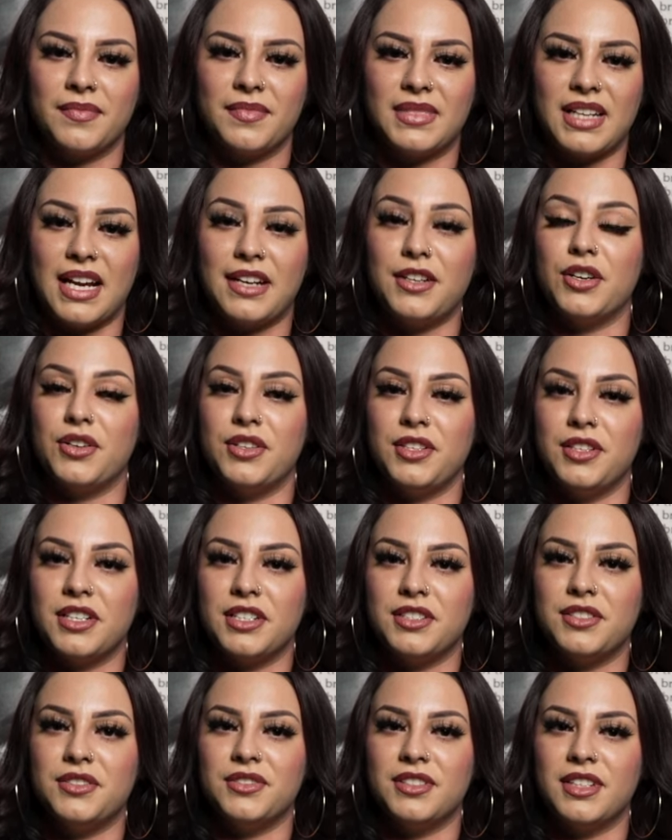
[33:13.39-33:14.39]
And I know you
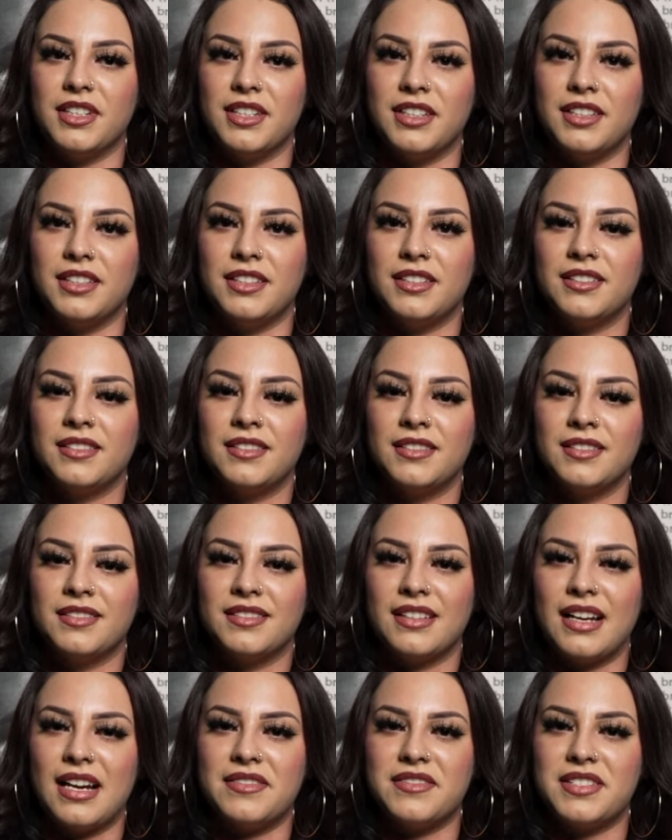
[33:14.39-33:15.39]
could do good.
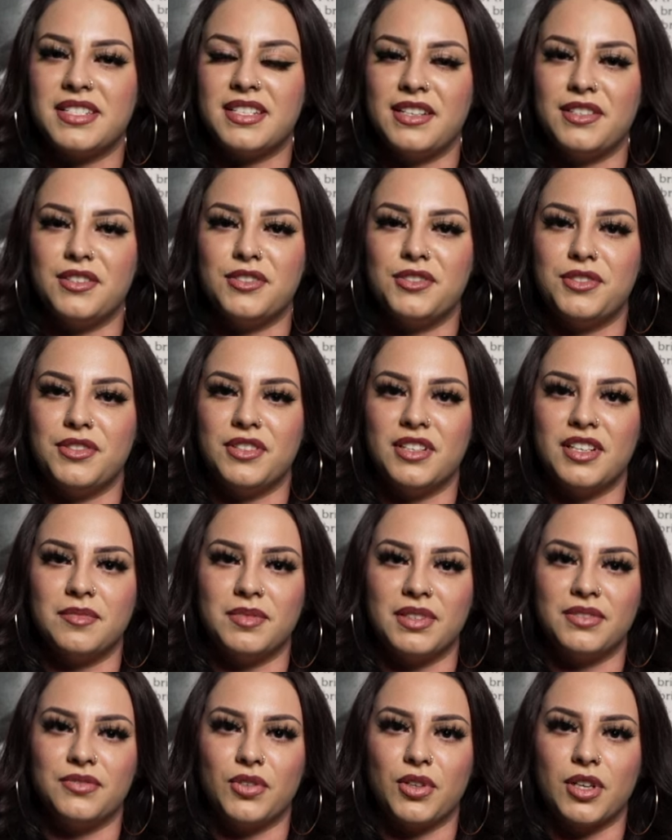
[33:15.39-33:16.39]
I've seen you do good
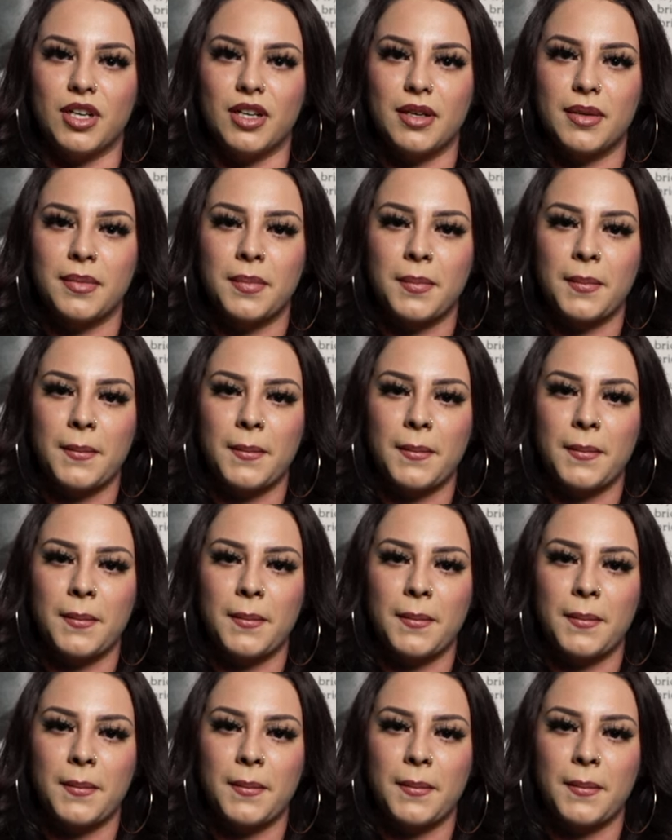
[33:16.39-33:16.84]
before.